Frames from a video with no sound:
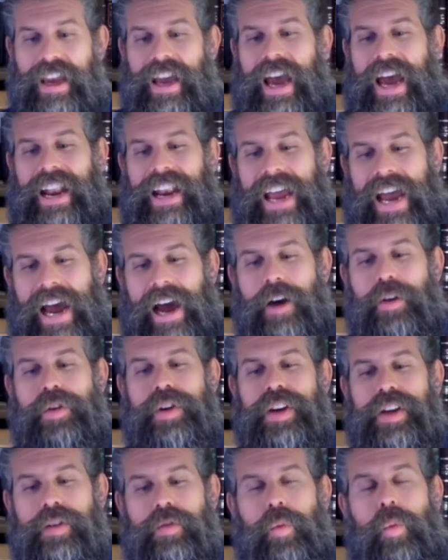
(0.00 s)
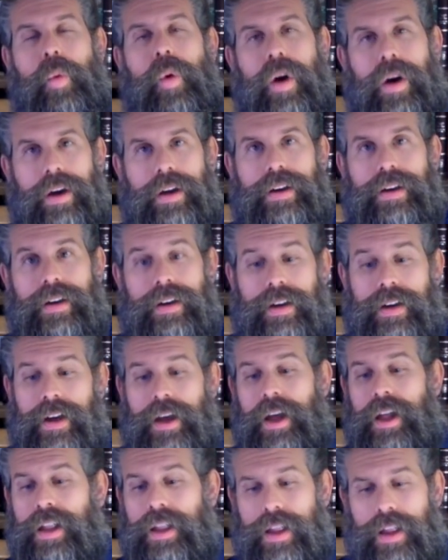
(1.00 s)
And how can one
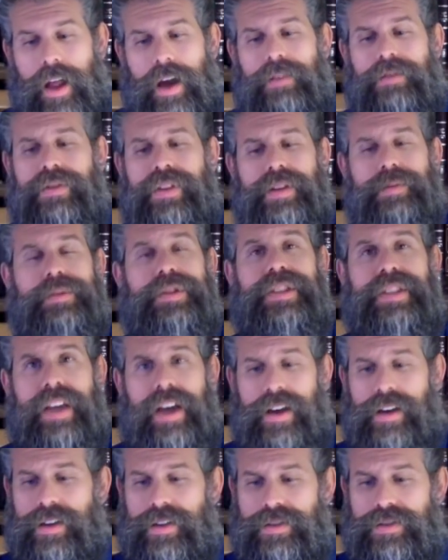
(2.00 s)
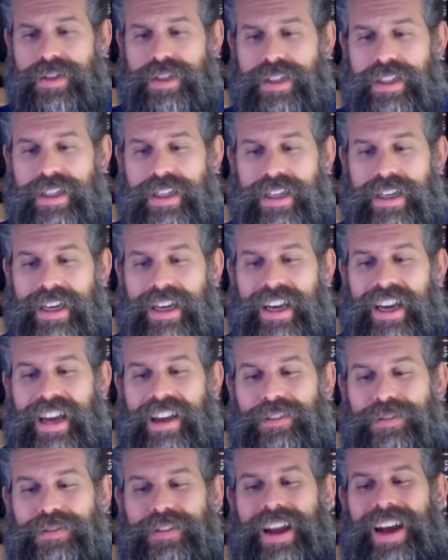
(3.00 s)
love themselves
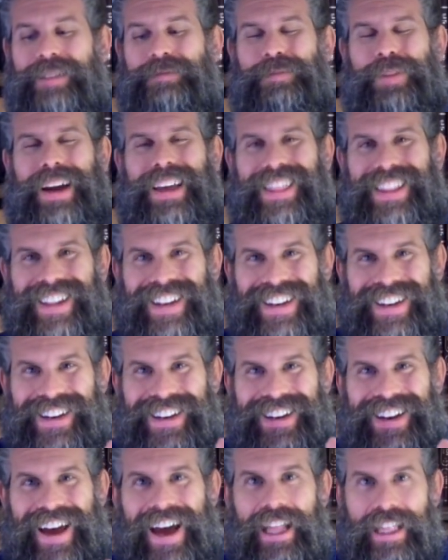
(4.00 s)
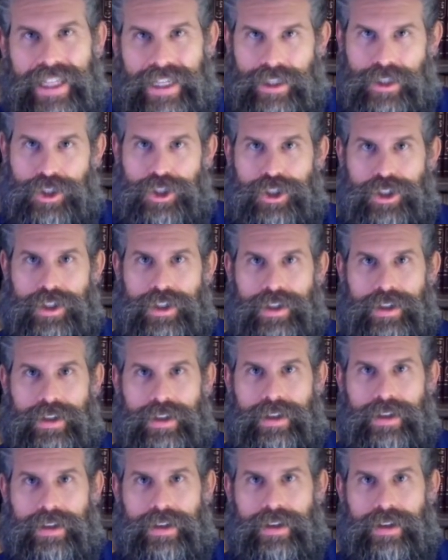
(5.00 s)
if not by the knowledge,
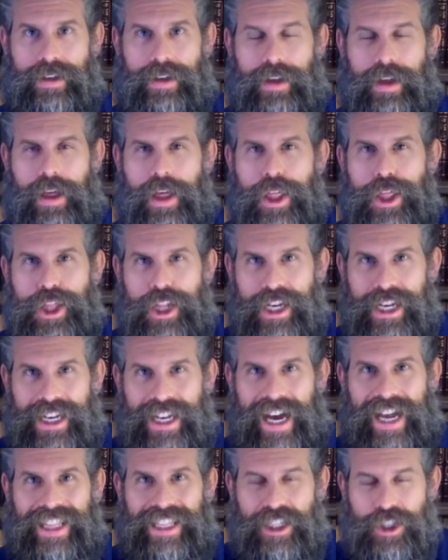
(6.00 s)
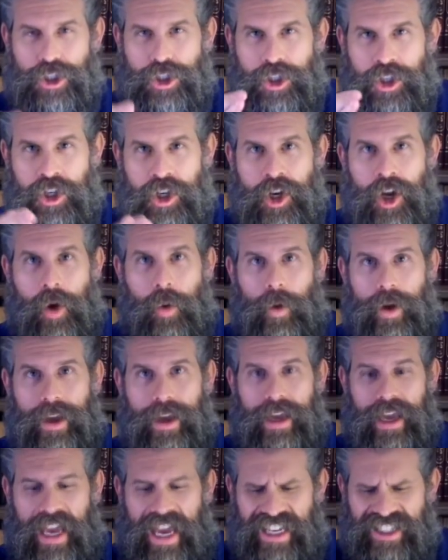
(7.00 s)

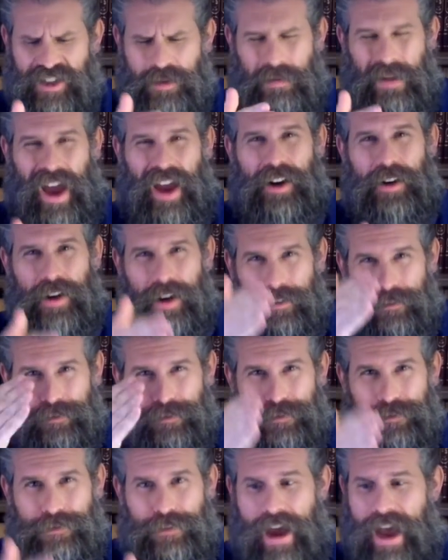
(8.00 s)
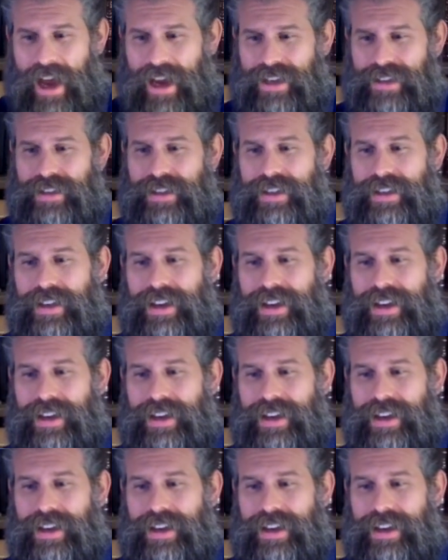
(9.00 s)
knowing as a matter of fact